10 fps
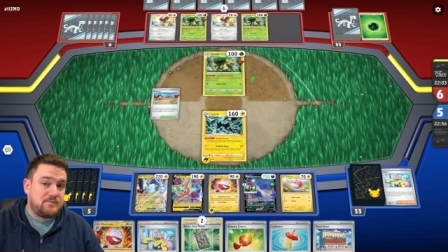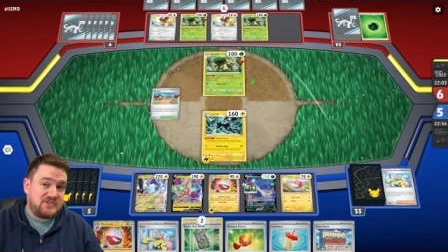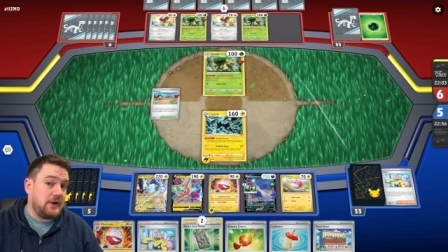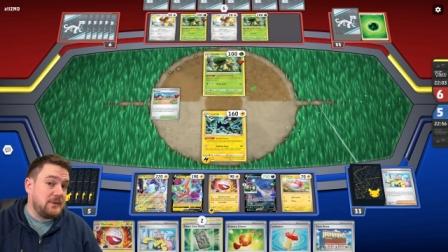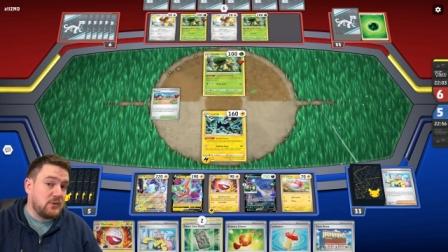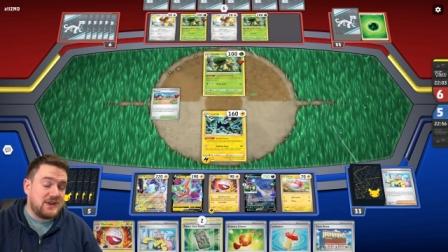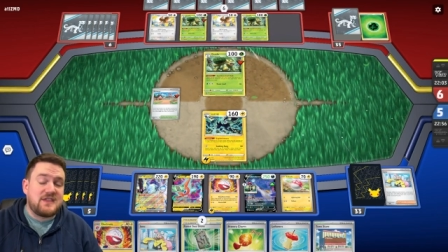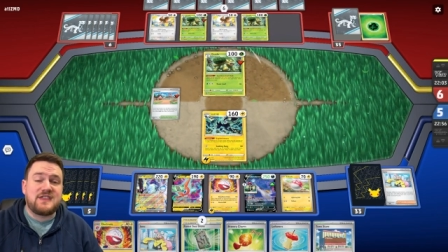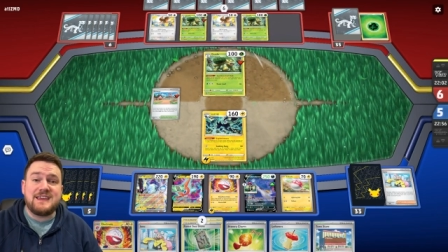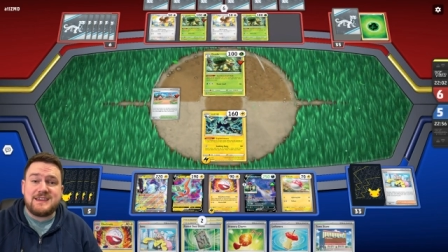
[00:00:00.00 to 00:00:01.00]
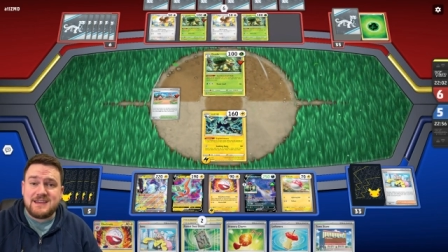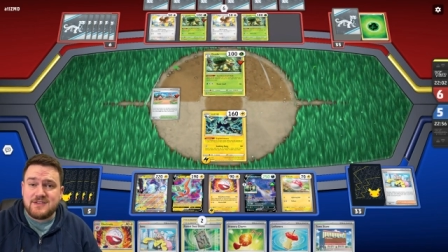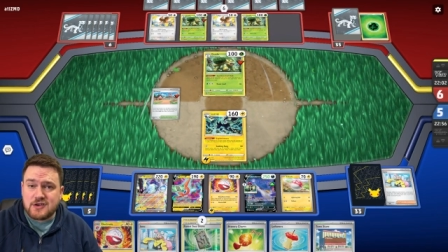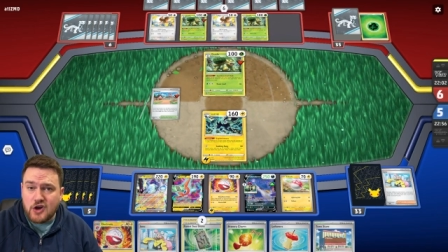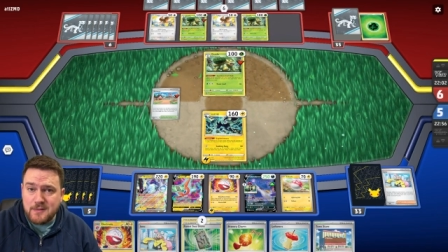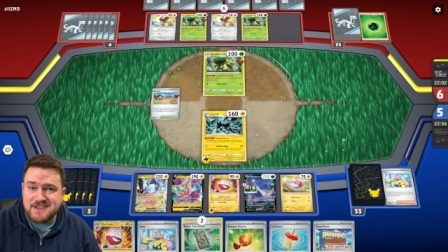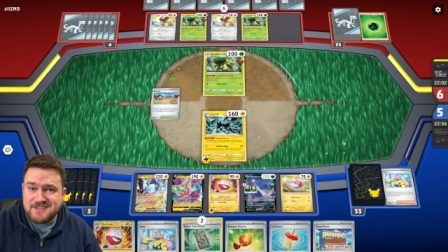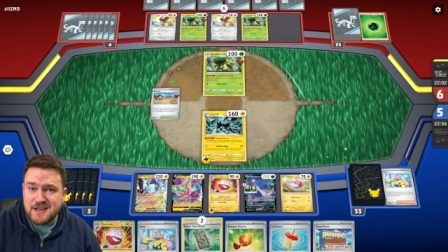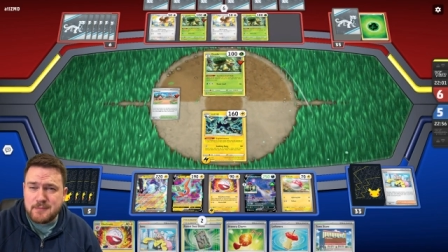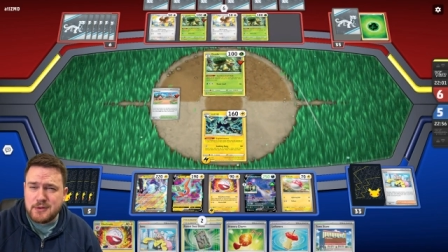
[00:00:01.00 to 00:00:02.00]
Tell me what you think in the comments
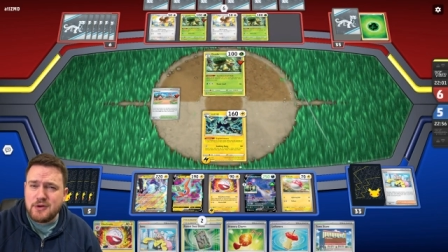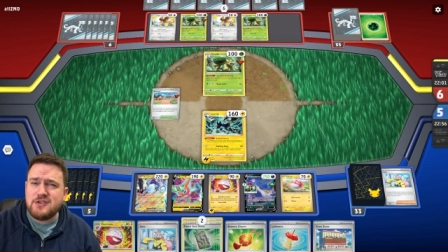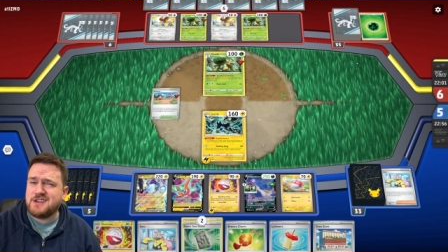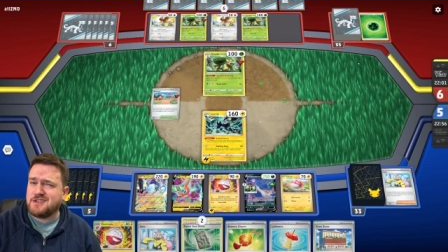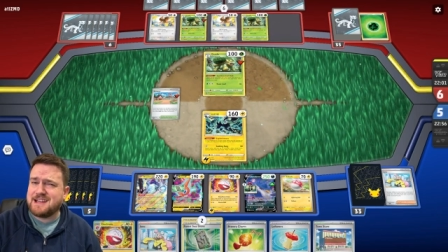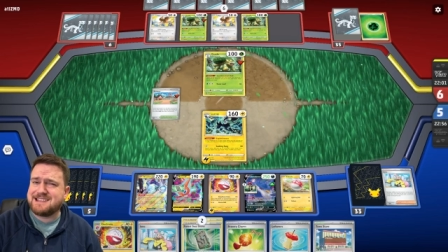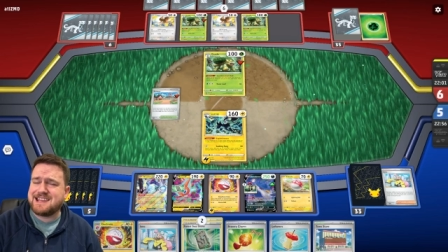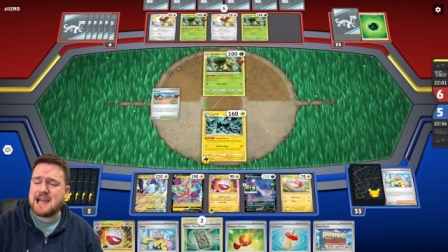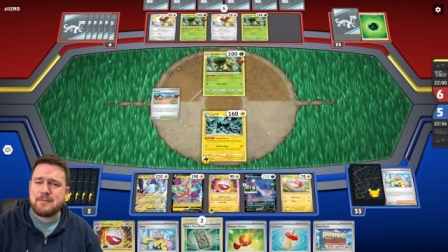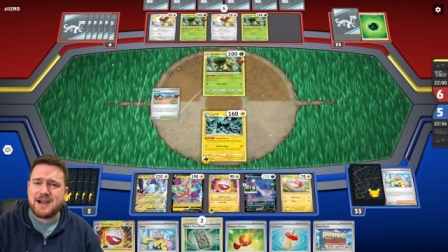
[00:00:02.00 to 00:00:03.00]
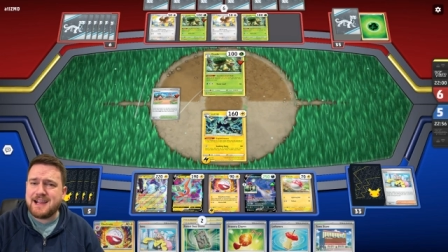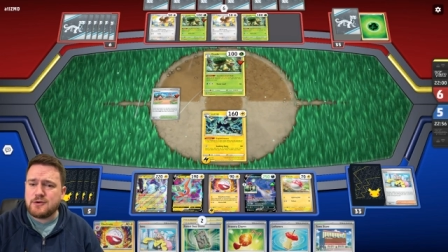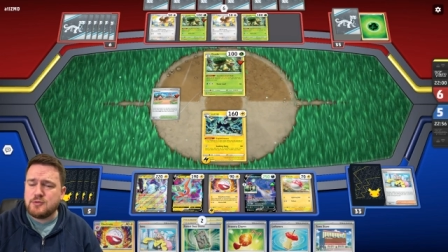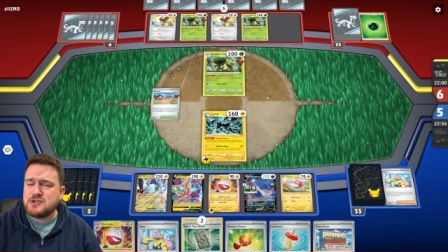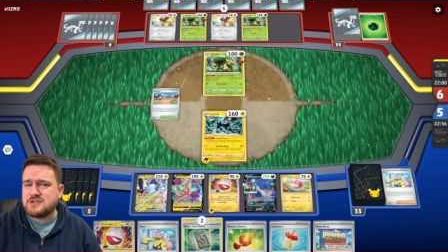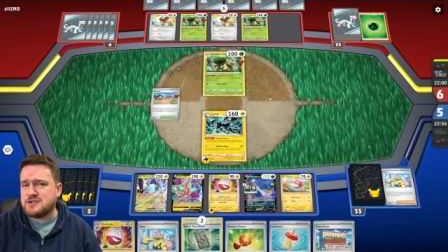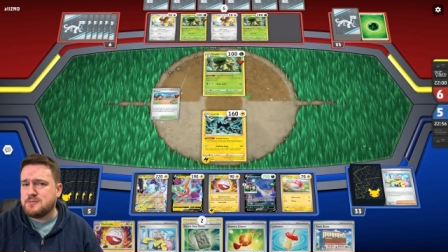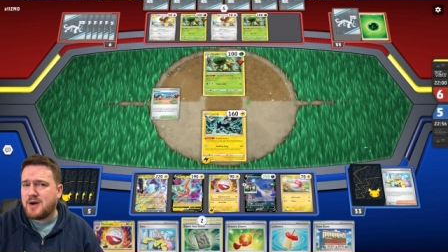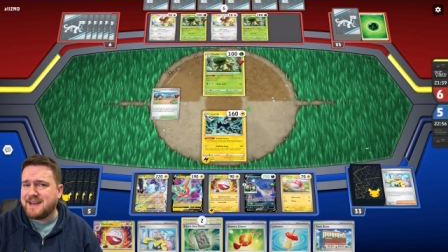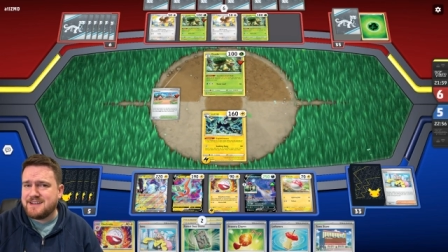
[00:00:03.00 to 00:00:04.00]
down below. Do you like the camera angle? Do you
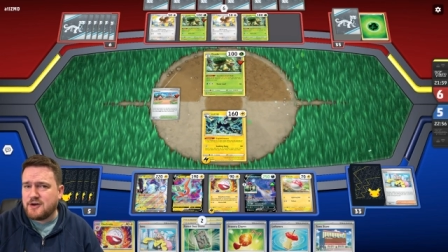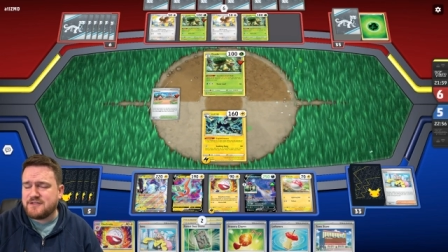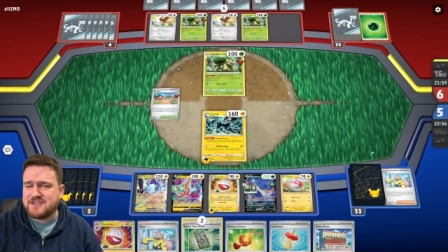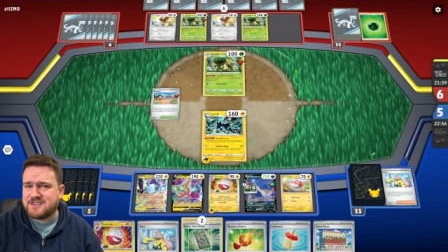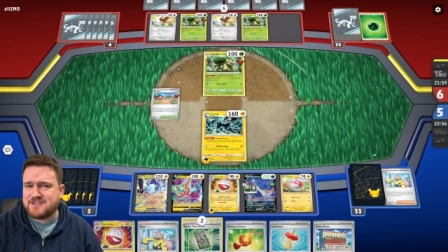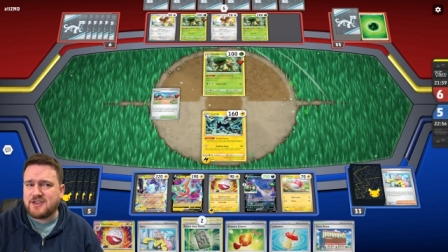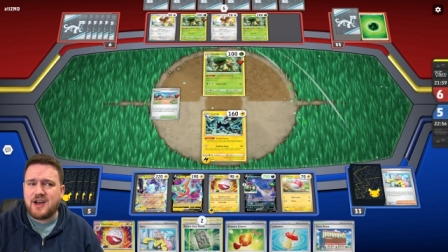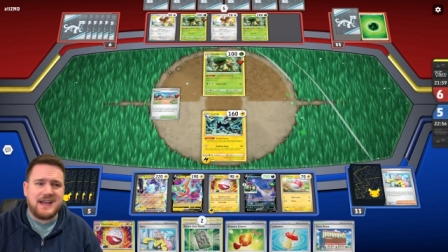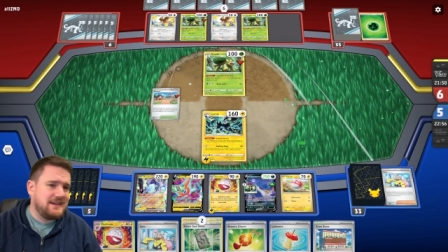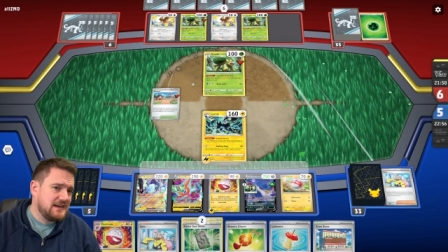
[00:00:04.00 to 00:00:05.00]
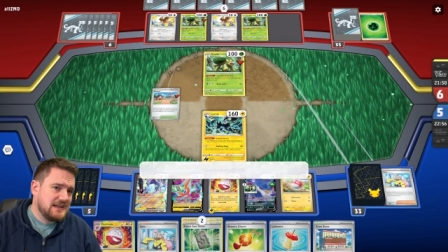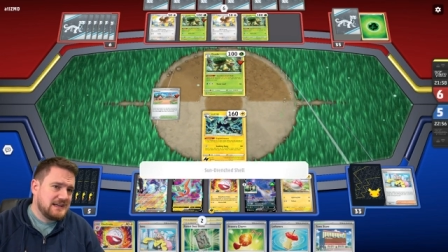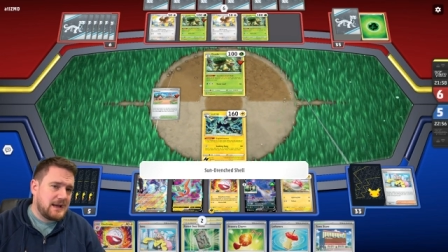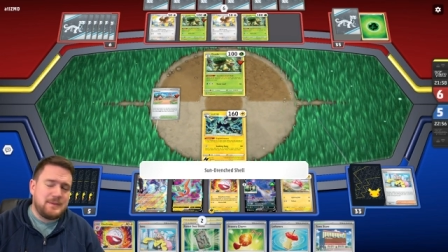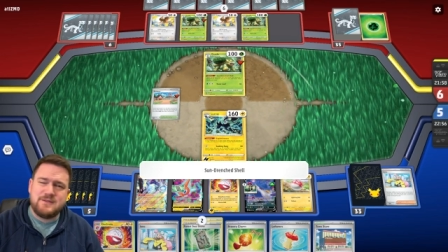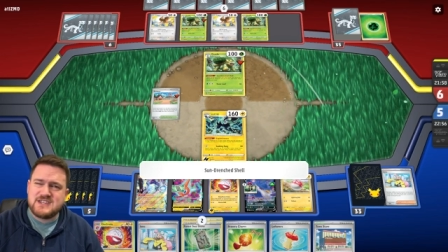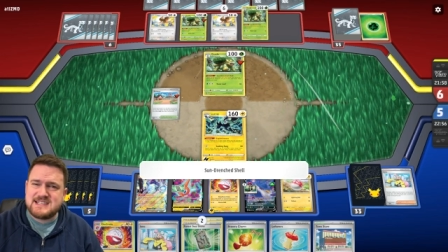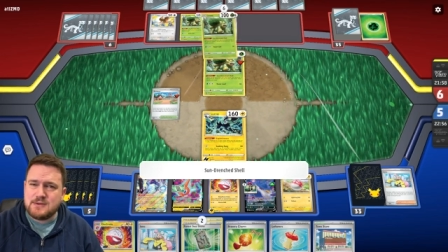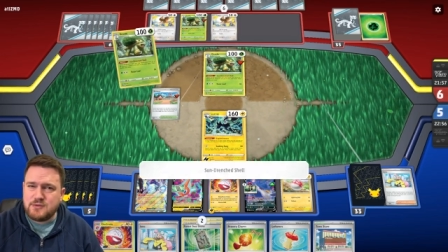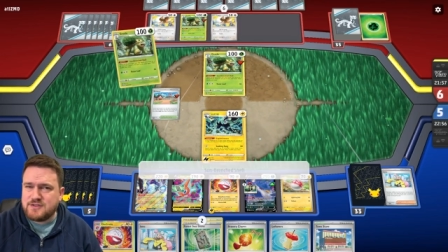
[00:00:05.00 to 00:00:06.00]
mind it off to the side? A bit of a
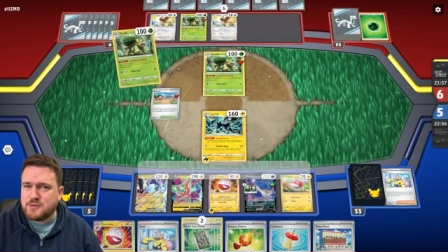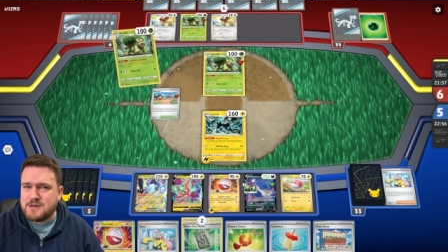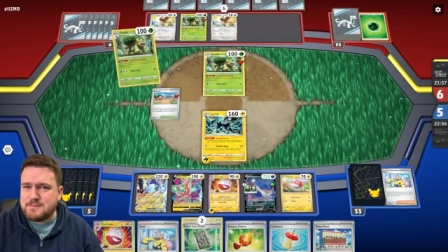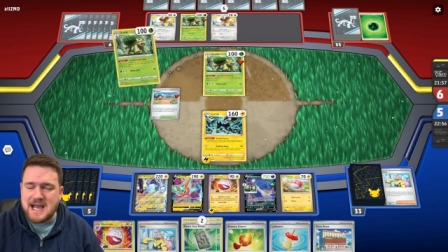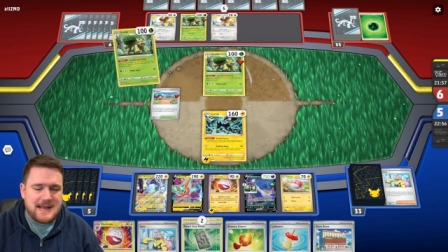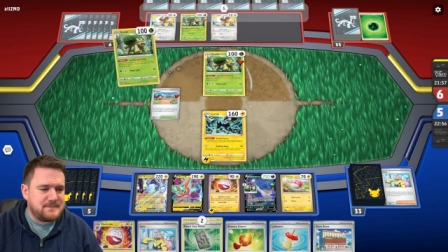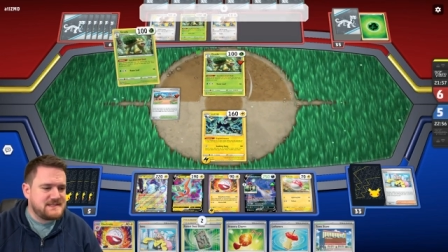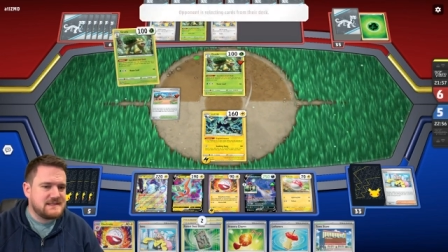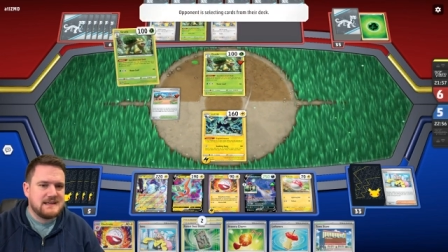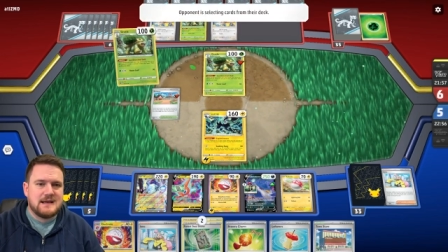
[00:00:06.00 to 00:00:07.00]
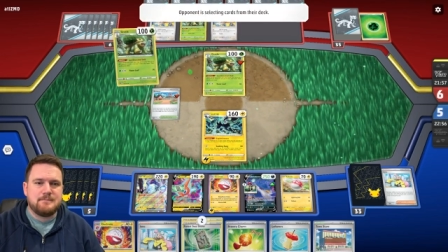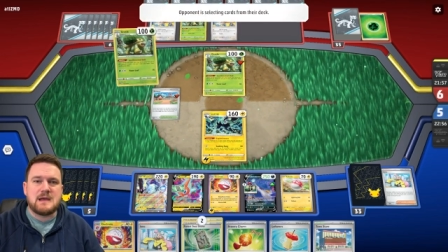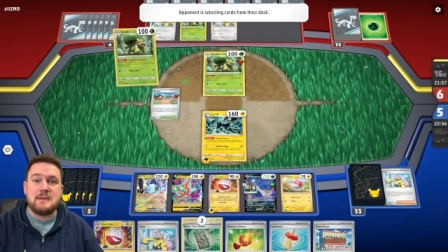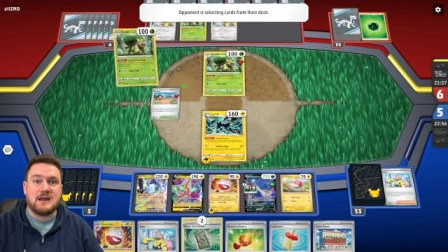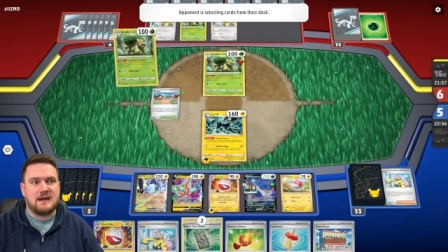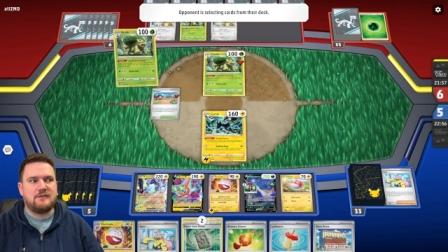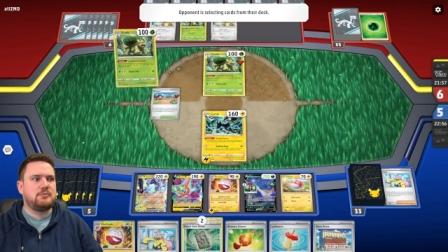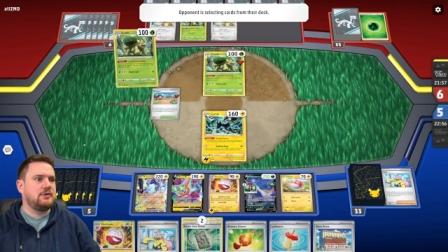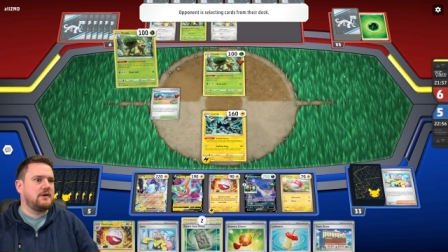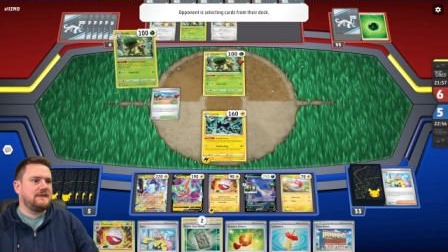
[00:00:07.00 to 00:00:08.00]
tilt to it, perhaps? Maybe I even
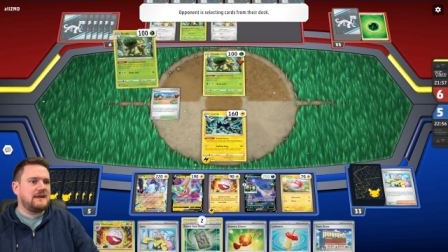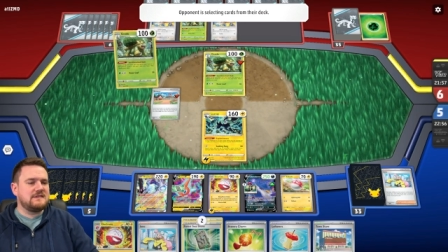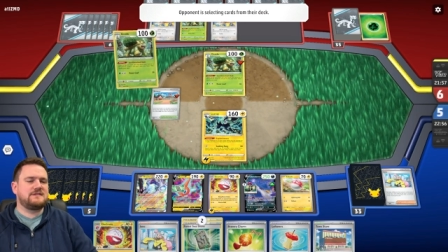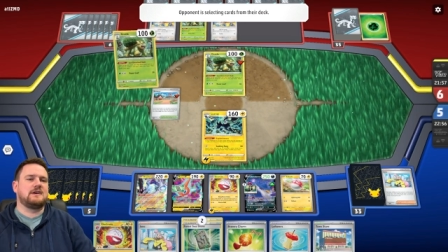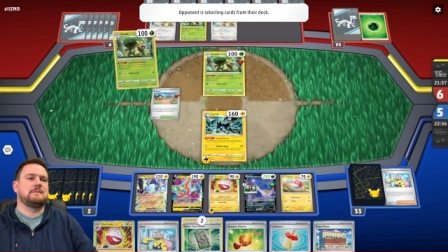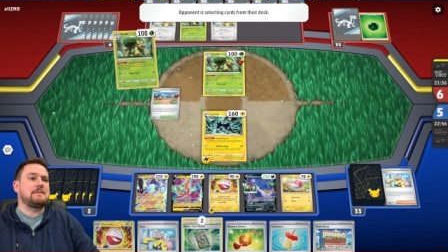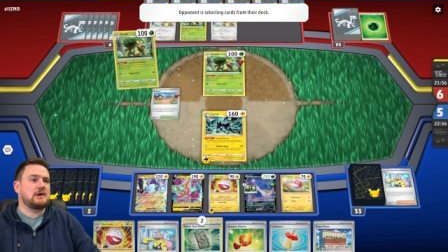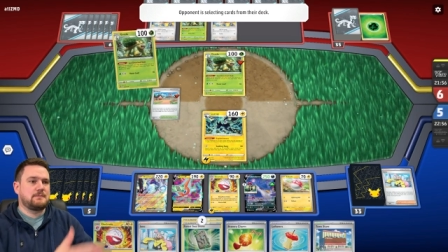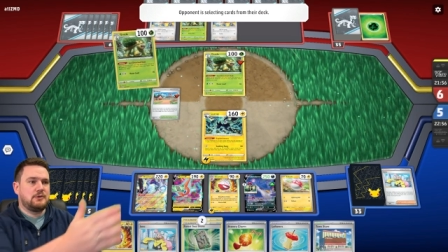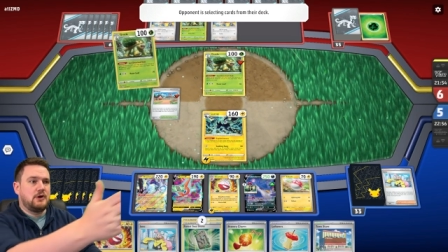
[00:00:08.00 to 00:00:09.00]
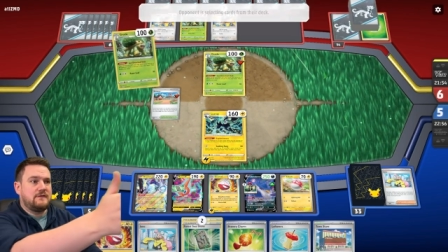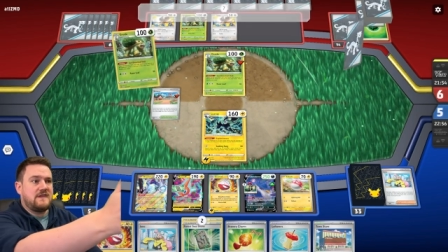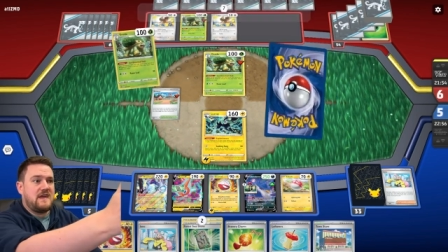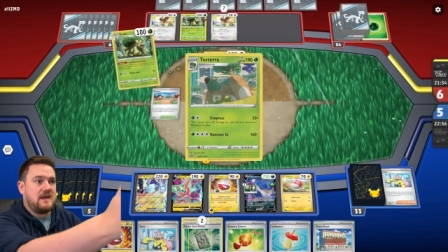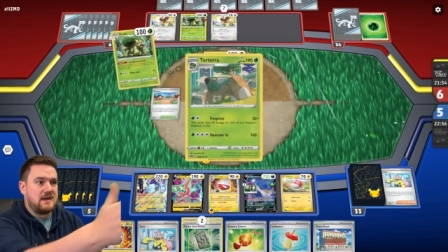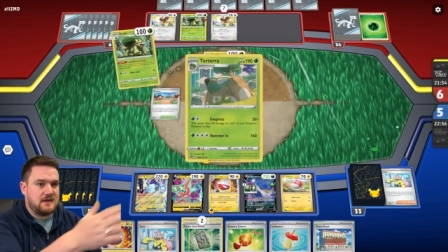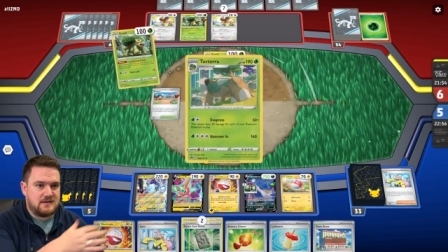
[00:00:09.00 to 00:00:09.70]
put it on the other side. Maybe I could put it over there.